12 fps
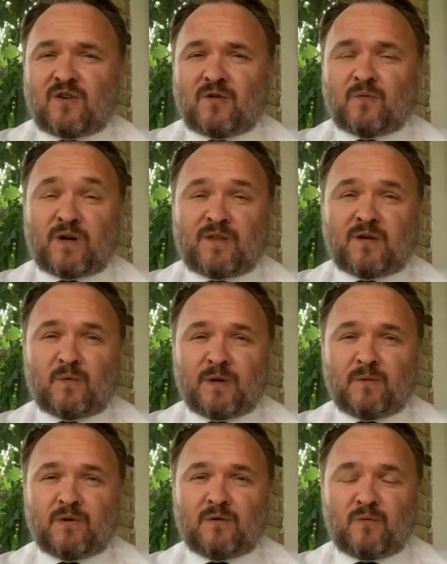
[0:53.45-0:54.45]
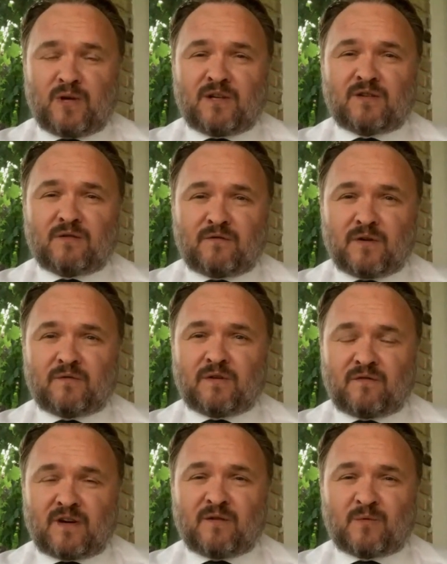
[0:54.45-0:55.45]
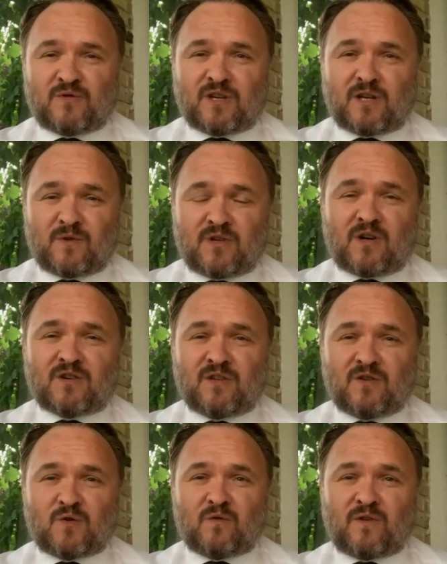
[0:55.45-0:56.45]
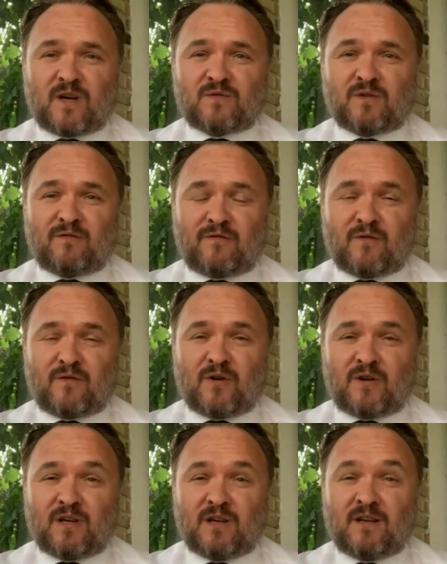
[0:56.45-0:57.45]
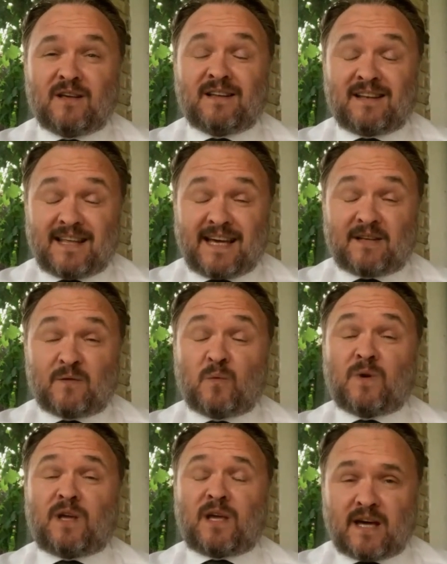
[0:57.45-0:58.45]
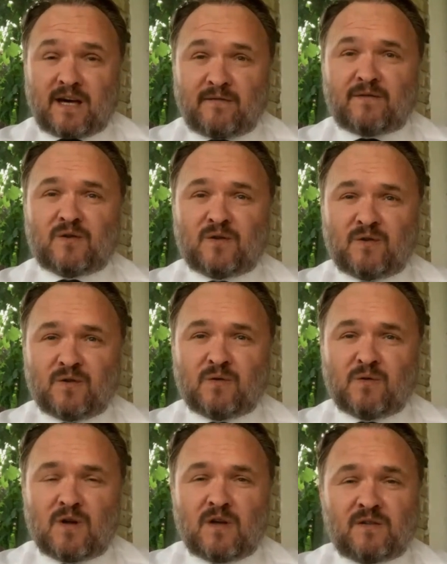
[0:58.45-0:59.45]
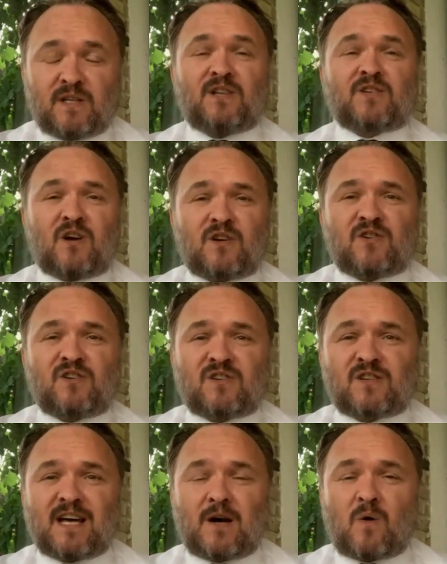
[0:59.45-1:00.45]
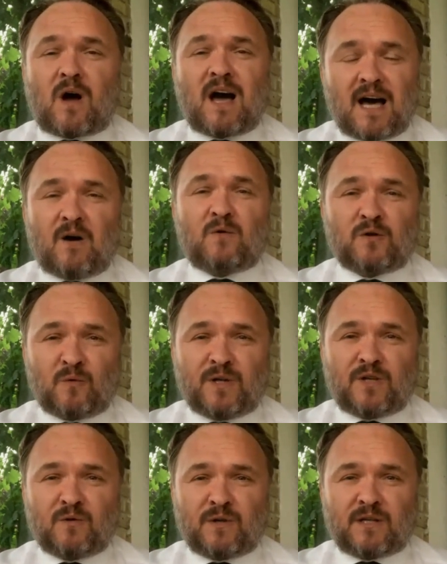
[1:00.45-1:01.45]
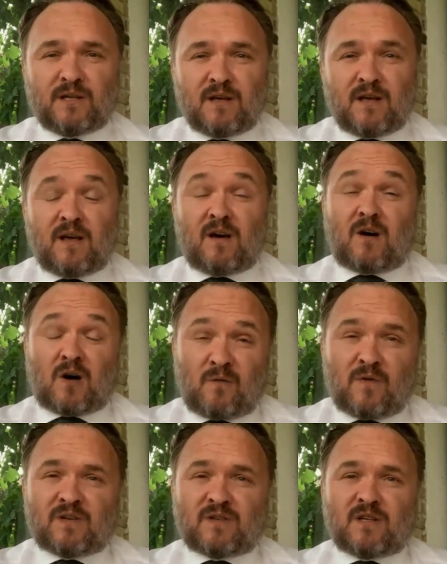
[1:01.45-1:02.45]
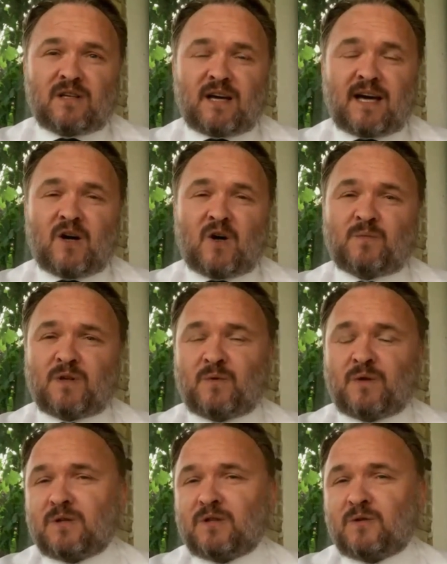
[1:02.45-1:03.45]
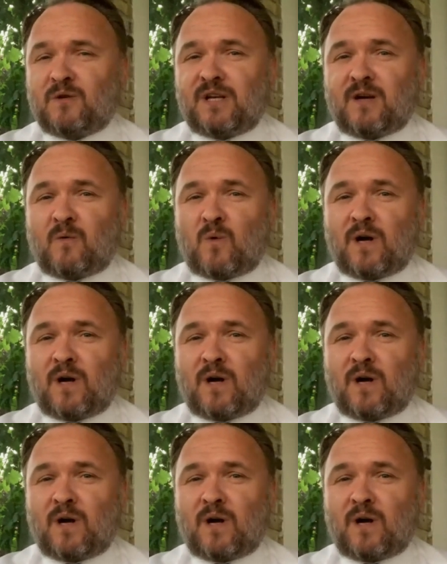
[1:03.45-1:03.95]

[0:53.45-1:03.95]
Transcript: on whether we will reach the 55% reduction in 2030. That we have to do. The discussion is now how do we do it? Obviously, I hope that we will do it in a